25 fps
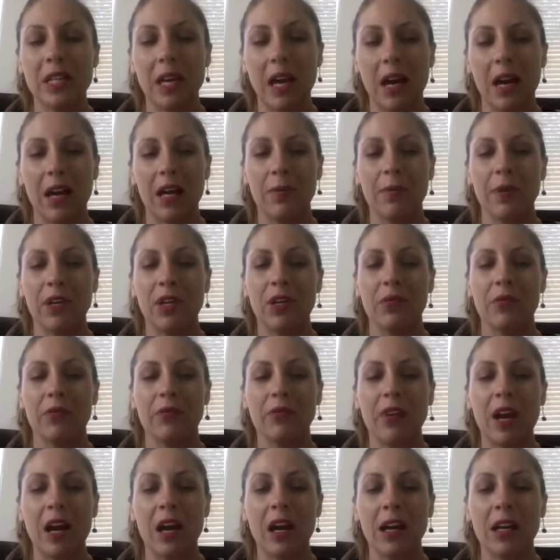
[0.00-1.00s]
time and you
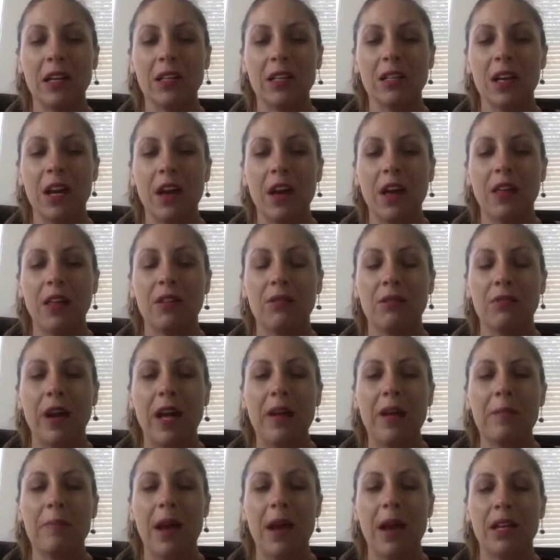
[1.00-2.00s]
find the
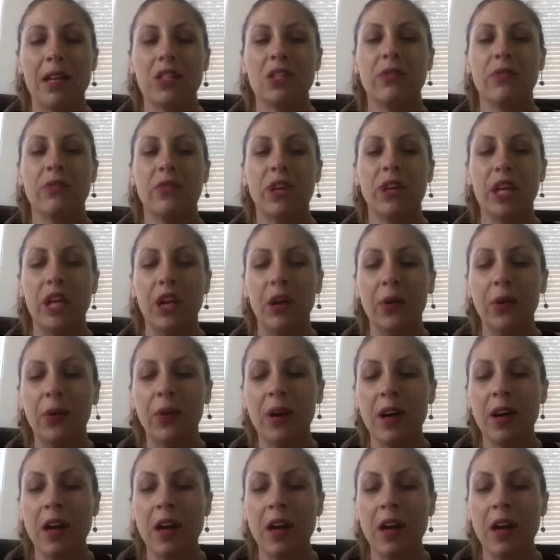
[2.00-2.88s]
right match for you.